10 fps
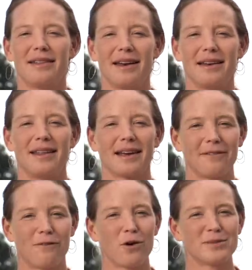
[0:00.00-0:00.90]
that
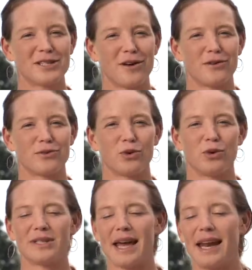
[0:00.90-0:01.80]
conforms to those
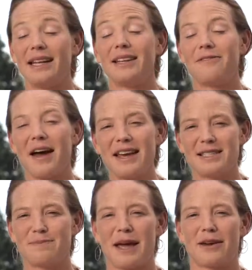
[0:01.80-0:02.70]
rules, and any
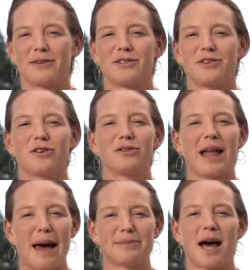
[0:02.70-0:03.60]
device maker, so your
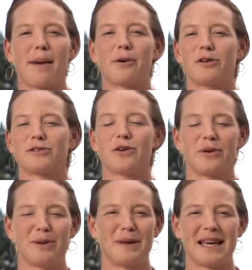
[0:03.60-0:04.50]
laptop or your
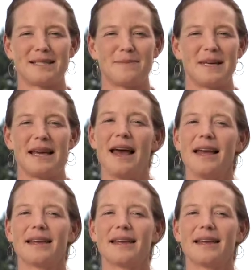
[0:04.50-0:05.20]
Sony PSP,